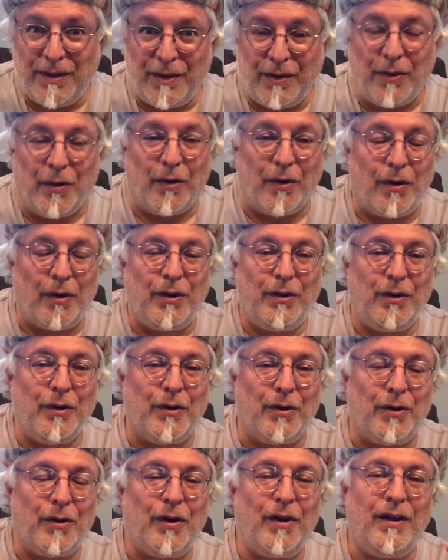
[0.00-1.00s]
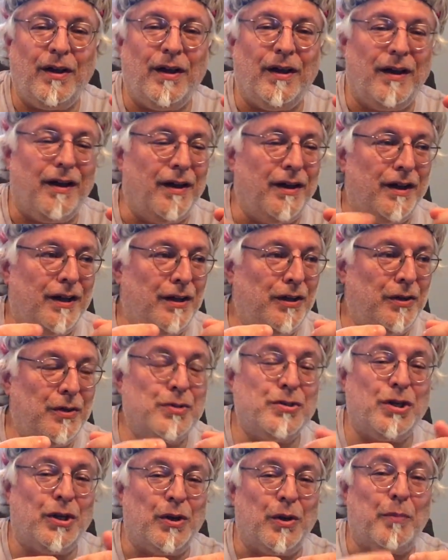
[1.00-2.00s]

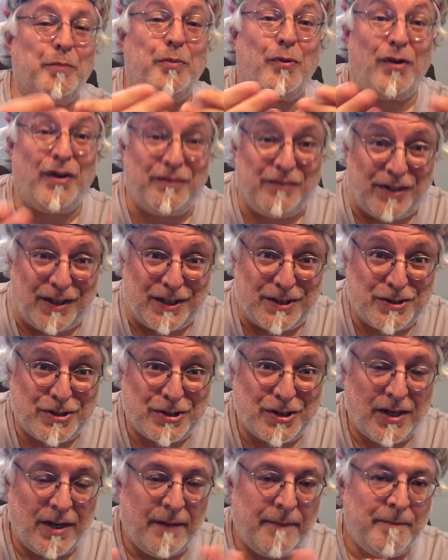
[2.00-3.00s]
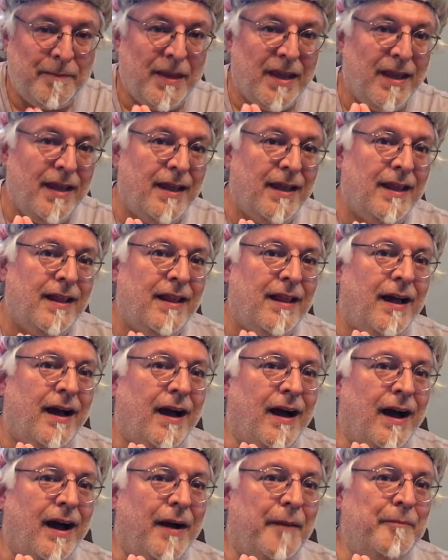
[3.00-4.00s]
using your privilege.
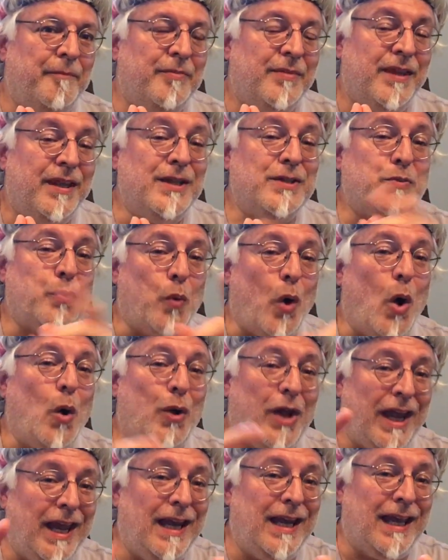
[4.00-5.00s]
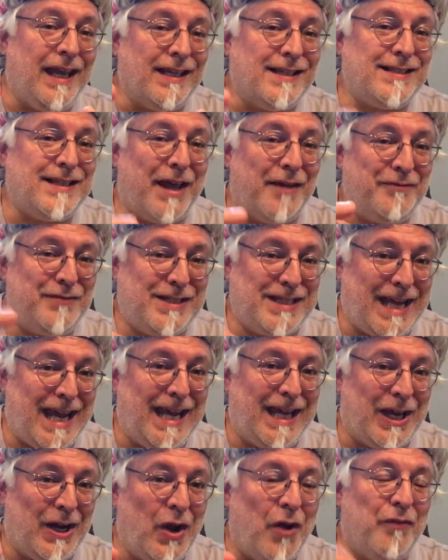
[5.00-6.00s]
These woke idiots have
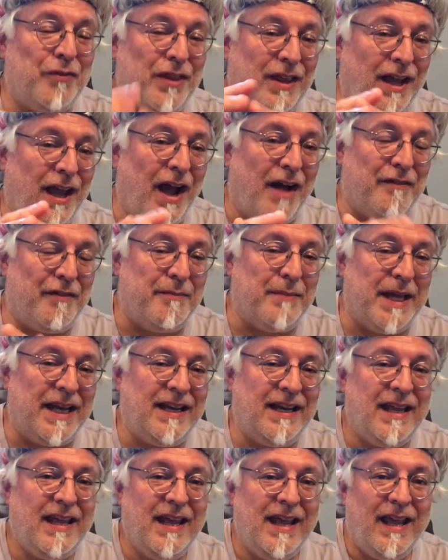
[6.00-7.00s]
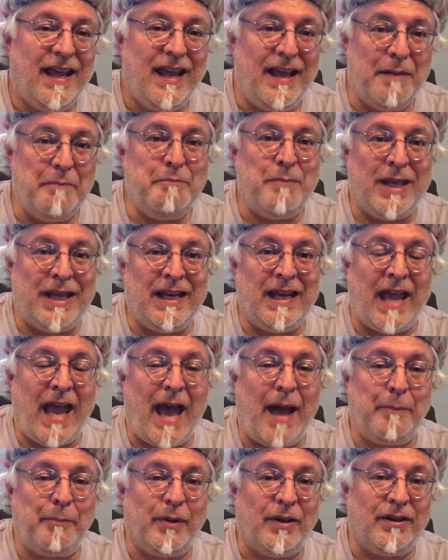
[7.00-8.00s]
taken over the government in
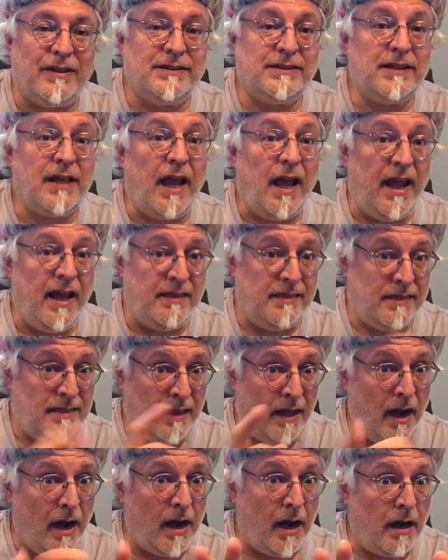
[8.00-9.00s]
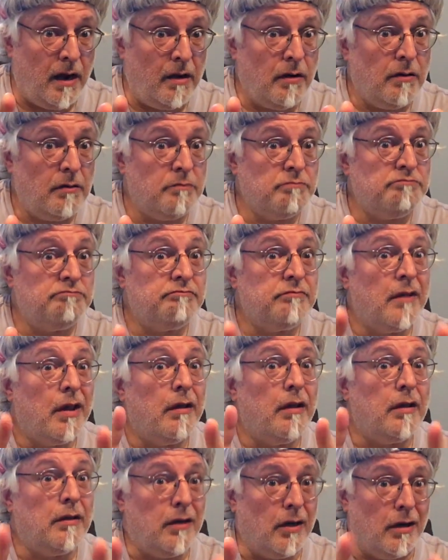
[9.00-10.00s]
Minneapolis, and they're
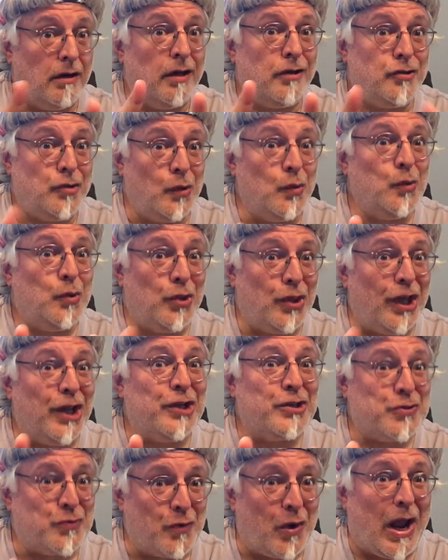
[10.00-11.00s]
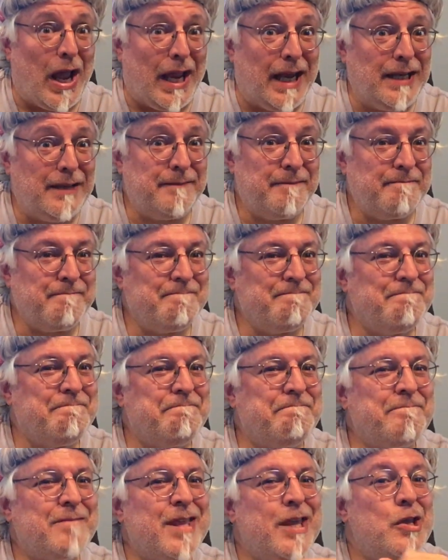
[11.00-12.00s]
gonna do things right.
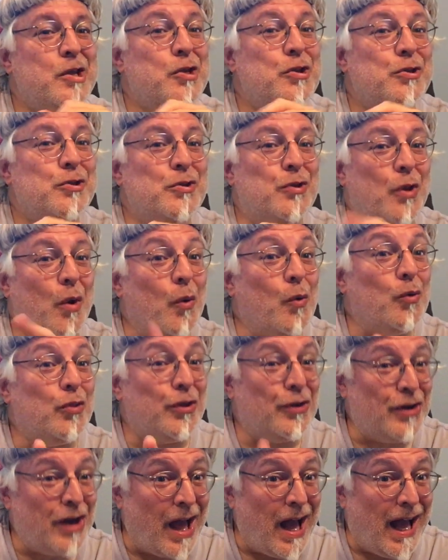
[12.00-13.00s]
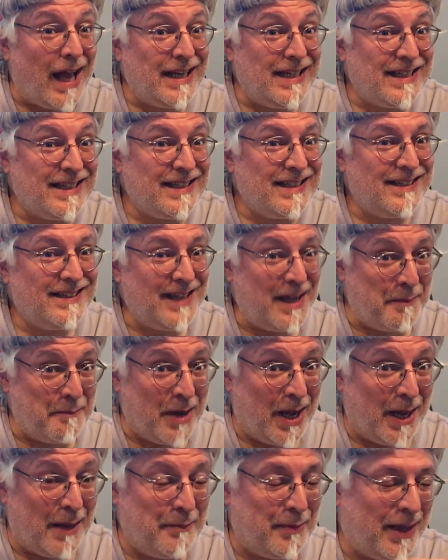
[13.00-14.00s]
No, they're not, in
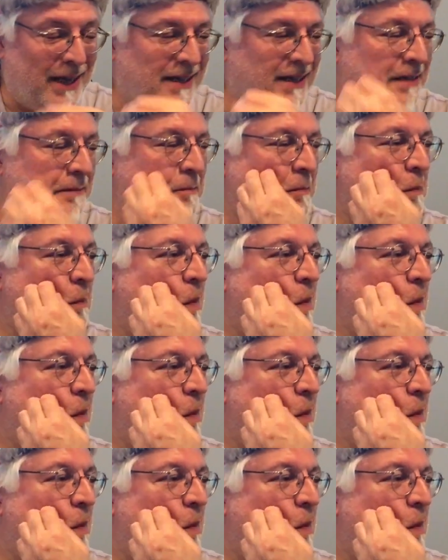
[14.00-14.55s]
my opinion.